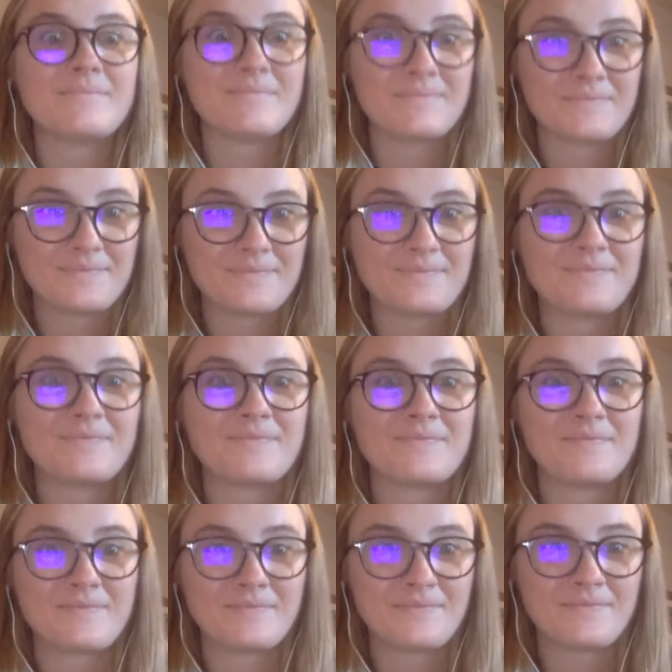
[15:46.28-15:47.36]

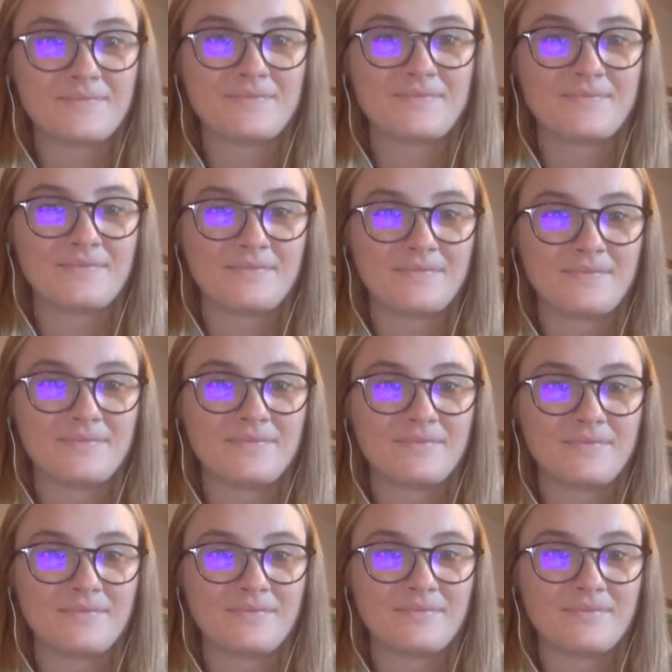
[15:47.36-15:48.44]

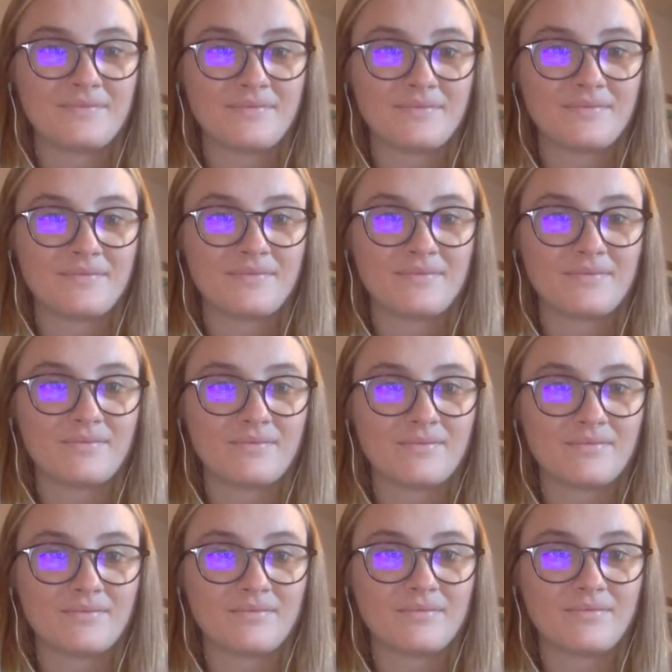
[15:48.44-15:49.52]

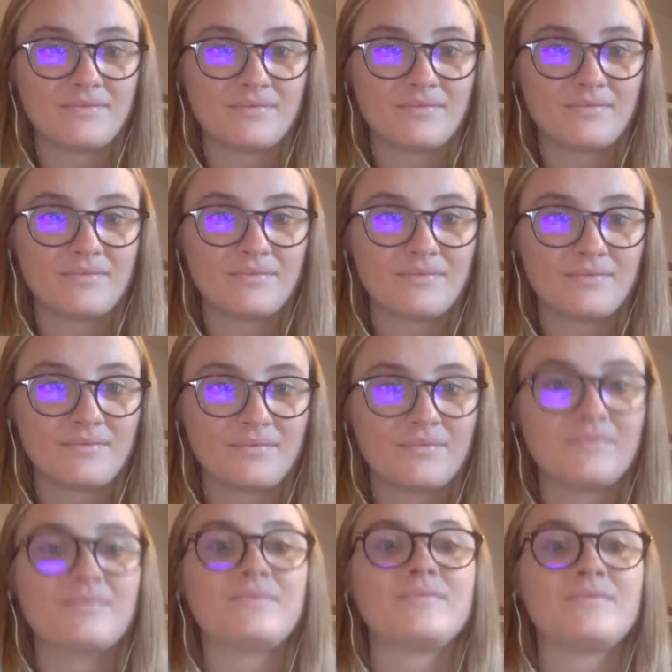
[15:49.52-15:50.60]

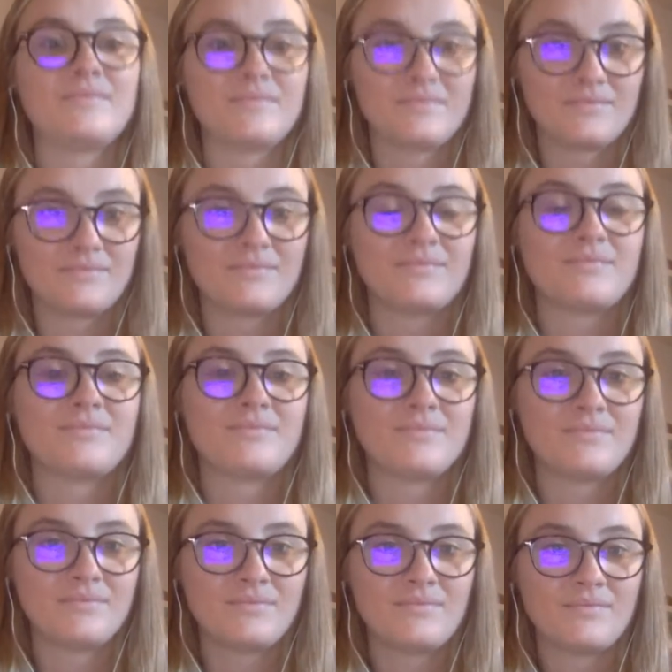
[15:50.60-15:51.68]

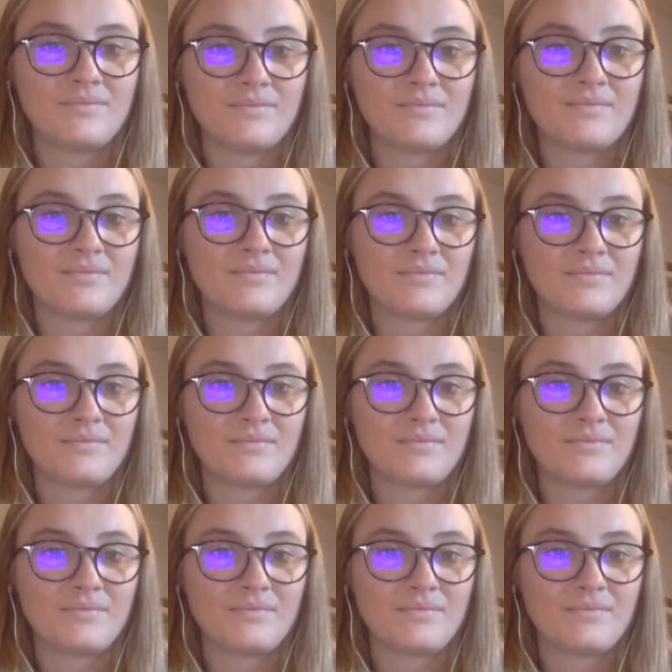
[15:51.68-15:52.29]
No words are spoken by the person on screen.